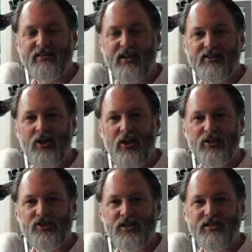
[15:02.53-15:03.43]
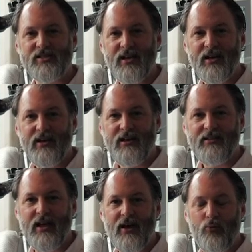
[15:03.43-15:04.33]
technologies
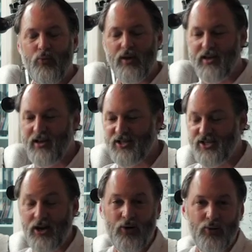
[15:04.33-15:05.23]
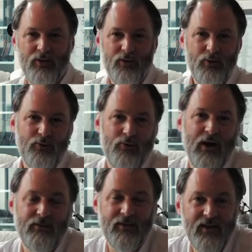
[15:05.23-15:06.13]
that we shared with you
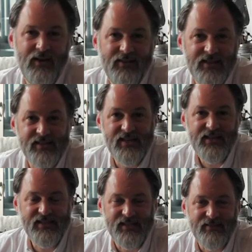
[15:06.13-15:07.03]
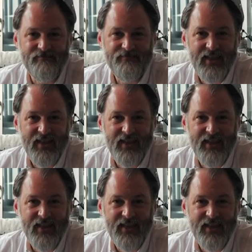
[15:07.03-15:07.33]
throughout the season.